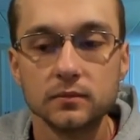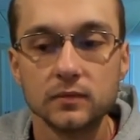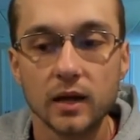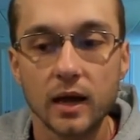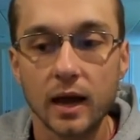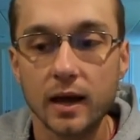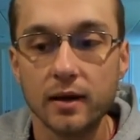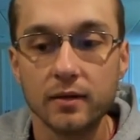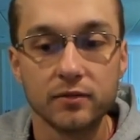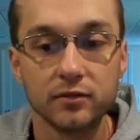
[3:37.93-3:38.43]

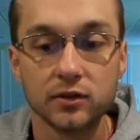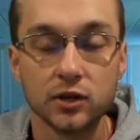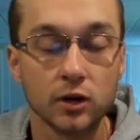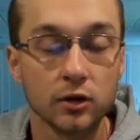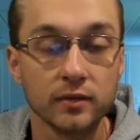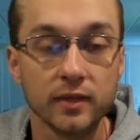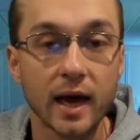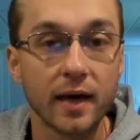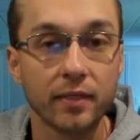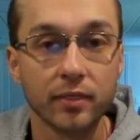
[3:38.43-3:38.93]
At,
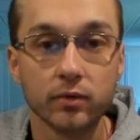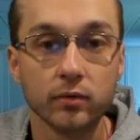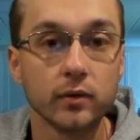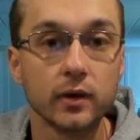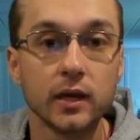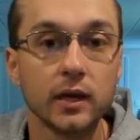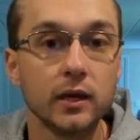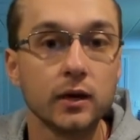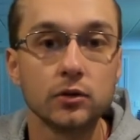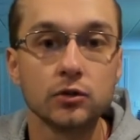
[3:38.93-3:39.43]
during that
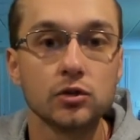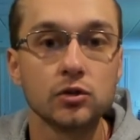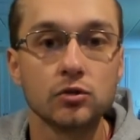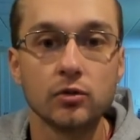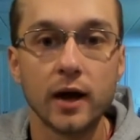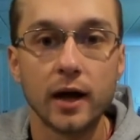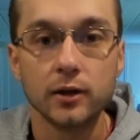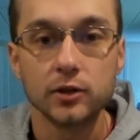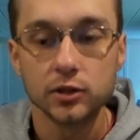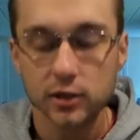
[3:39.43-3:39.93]
three-year
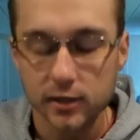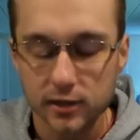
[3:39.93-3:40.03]
stretch,